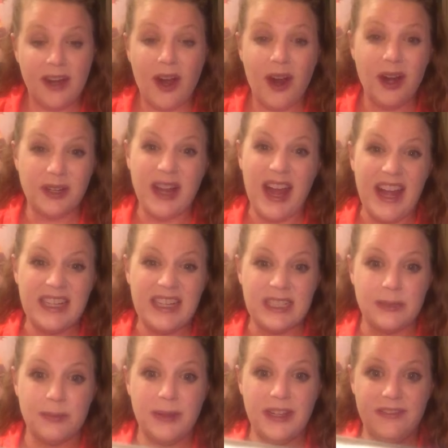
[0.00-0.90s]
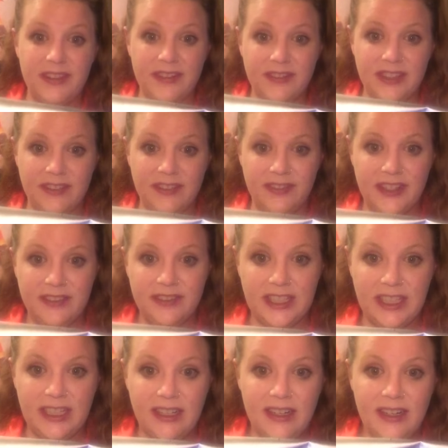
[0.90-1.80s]
are kind of split
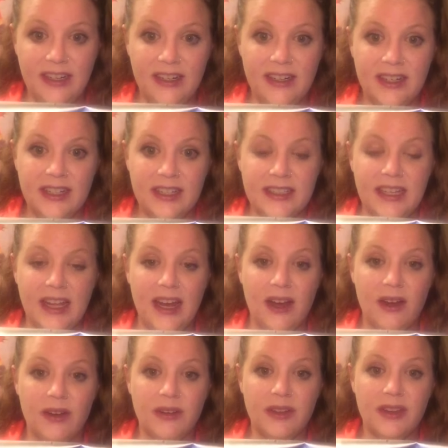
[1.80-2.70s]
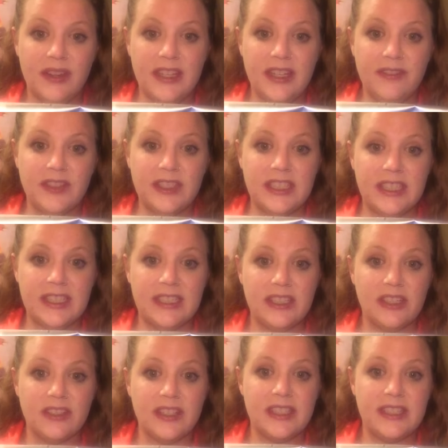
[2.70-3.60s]
50-50. Now, the difference
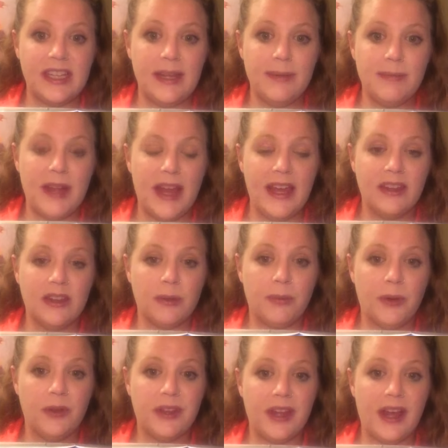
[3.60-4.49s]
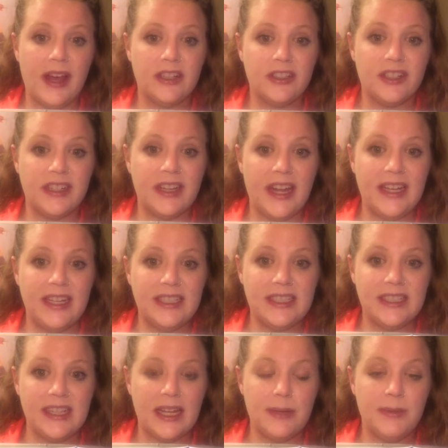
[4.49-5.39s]
is they're the same length, they're both 180
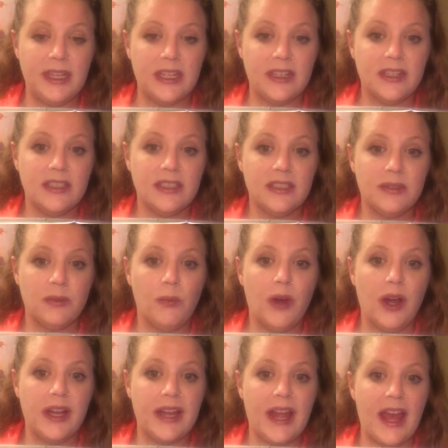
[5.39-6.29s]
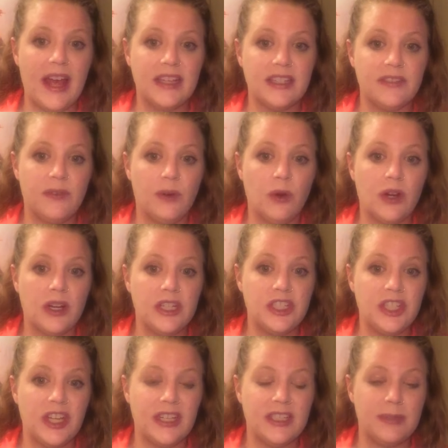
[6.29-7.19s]
centimeters. One has 4
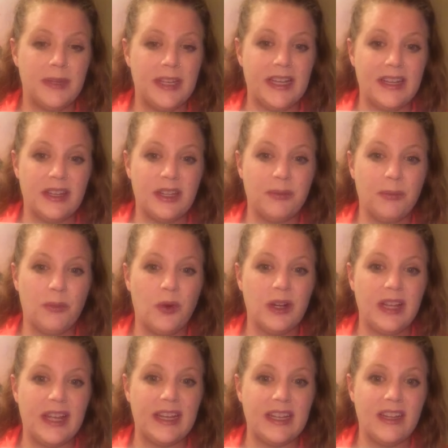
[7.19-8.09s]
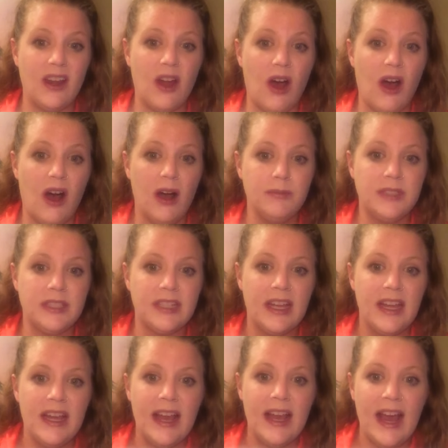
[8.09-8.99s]
adjustment and they're more like knobs,
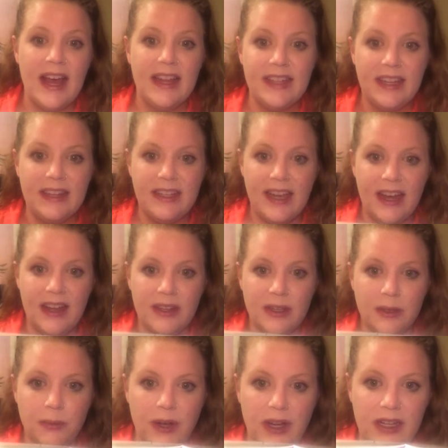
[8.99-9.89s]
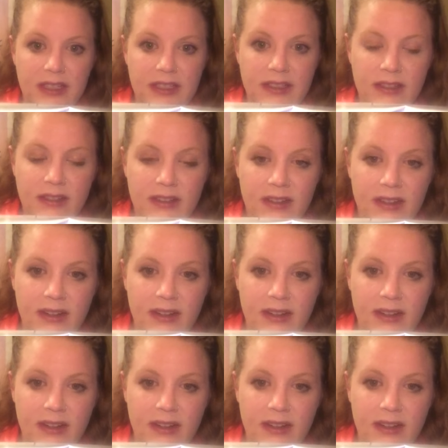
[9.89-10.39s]
and then the other one